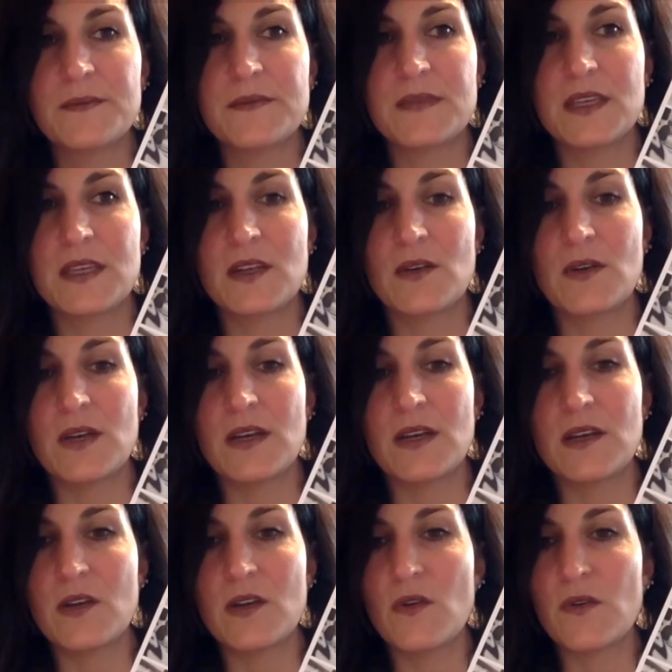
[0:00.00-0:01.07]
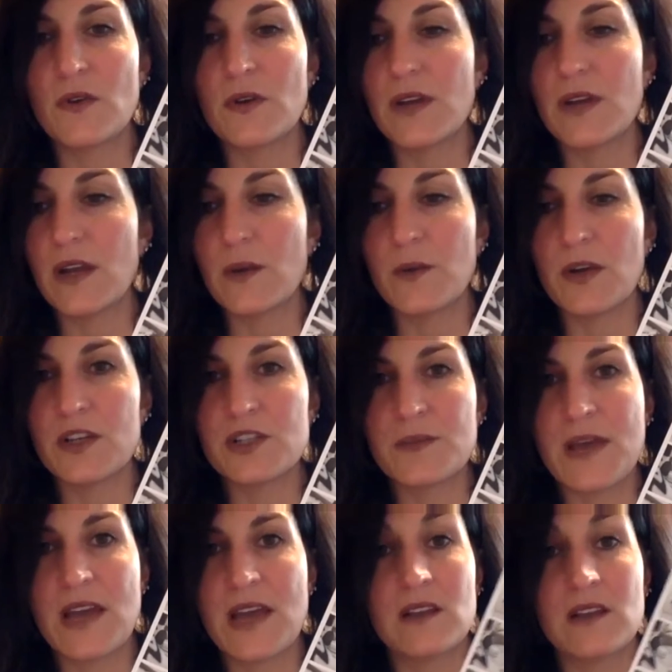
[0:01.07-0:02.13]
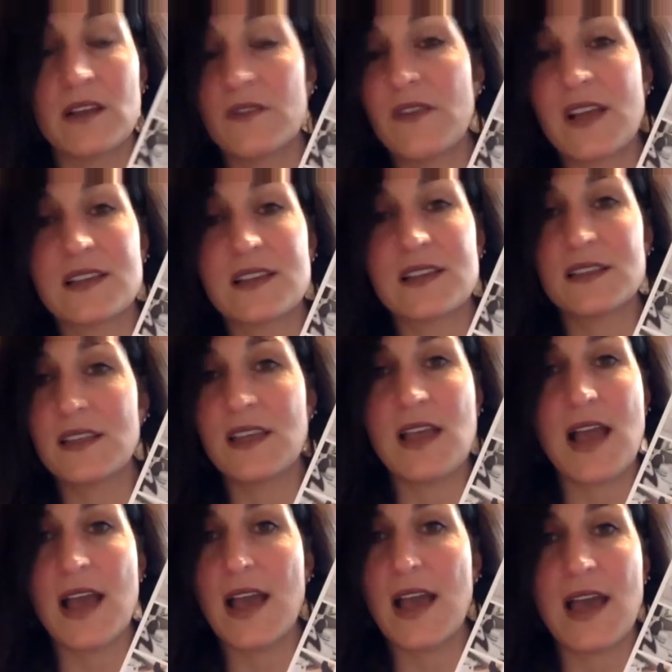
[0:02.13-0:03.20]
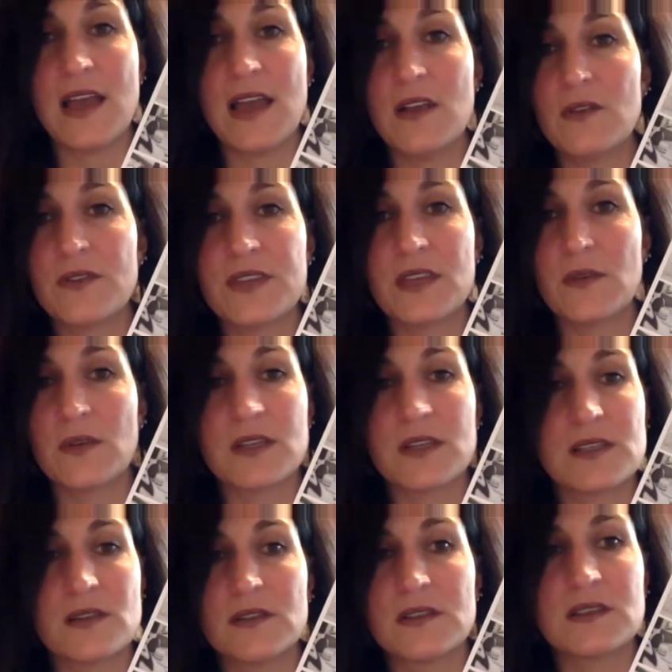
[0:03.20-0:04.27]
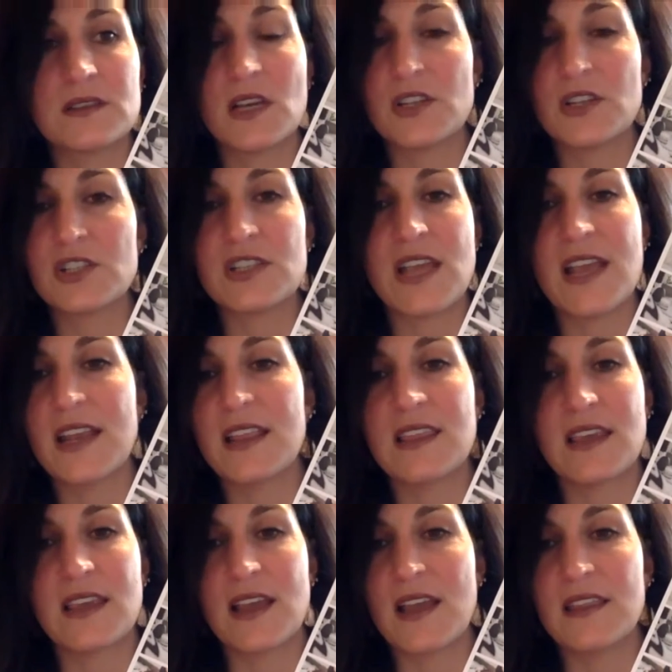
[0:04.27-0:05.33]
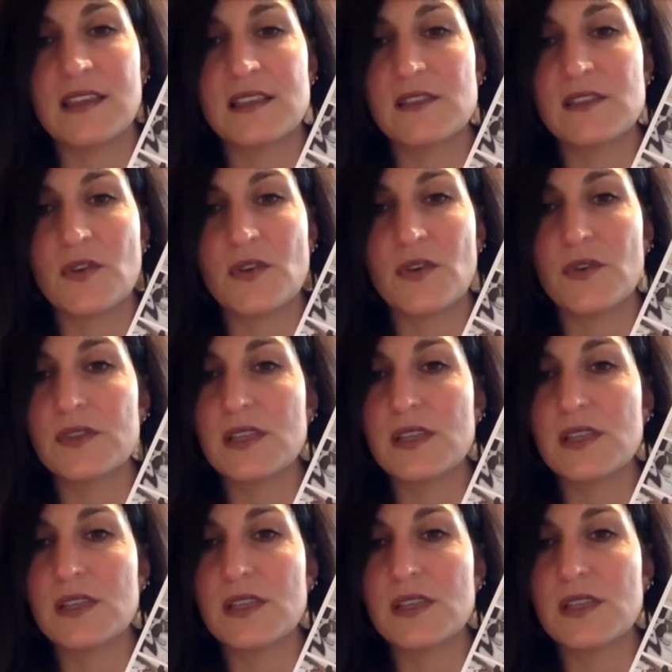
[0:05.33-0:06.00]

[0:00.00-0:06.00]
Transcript: an over airbrushed model. In fact, I don't think Russell touched anything on these photos.